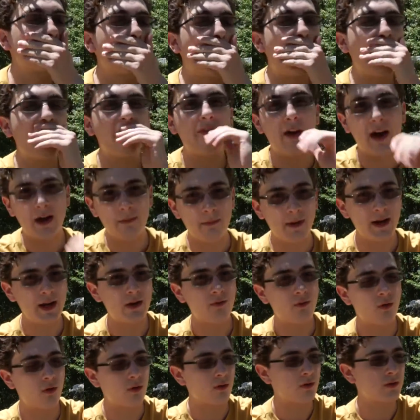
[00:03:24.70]
I have had
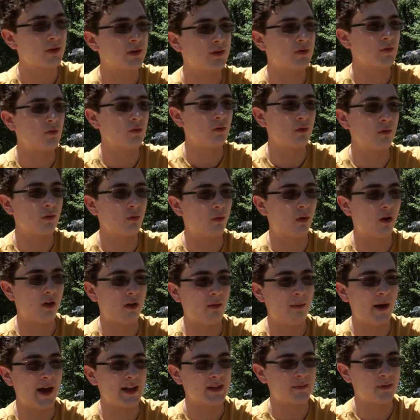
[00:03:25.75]
many roles. One of
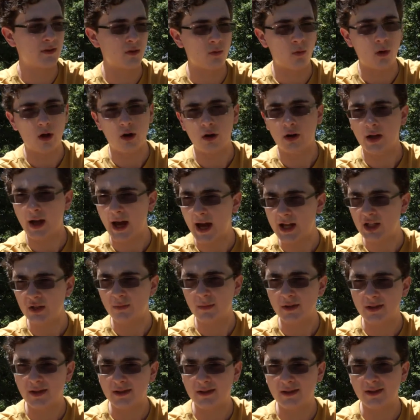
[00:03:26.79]
them has been the water
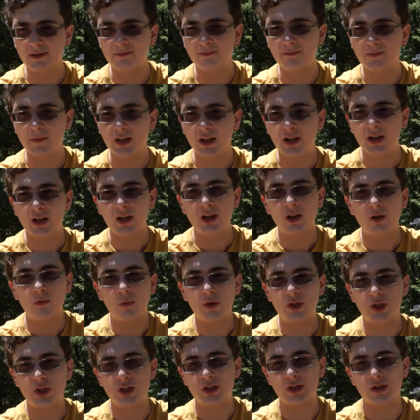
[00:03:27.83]
catchment system,
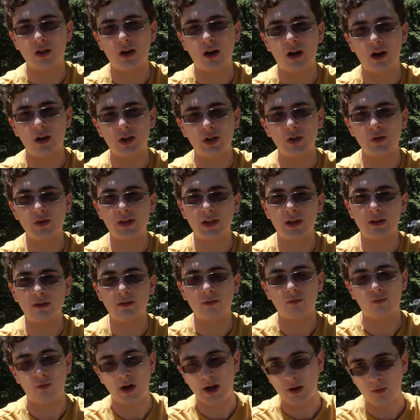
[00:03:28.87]
which is uh,
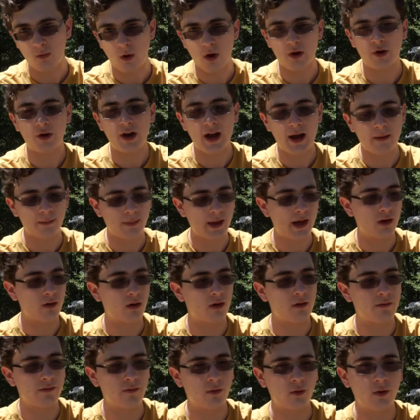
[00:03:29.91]
using rainwater at Black
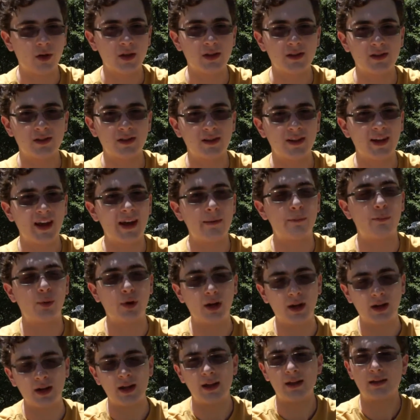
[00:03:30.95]
Rock Forest and
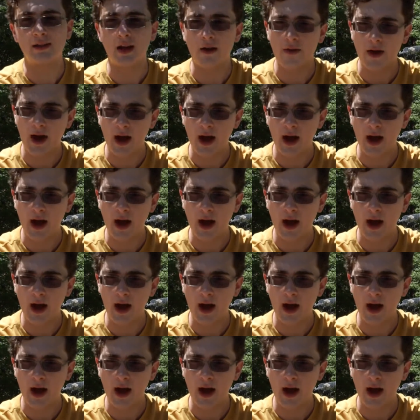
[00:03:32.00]
bringing it inside the